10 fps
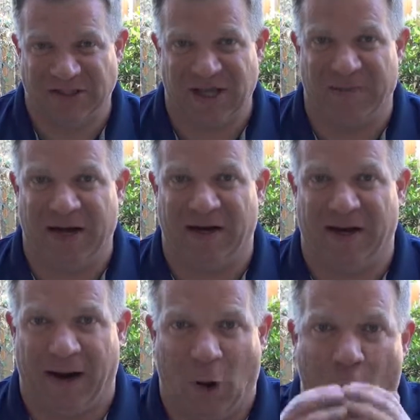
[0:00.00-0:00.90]
It's going to be kind of
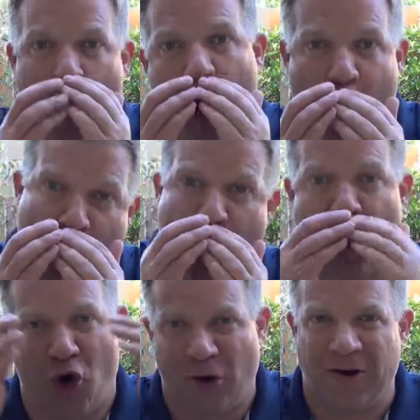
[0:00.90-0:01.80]
like,
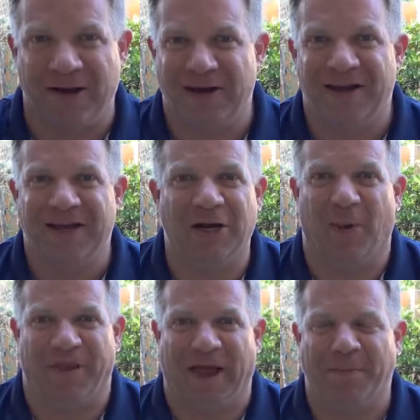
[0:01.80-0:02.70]
you don't
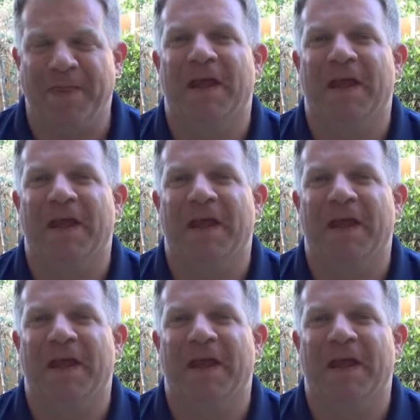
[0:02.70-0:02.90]
want that.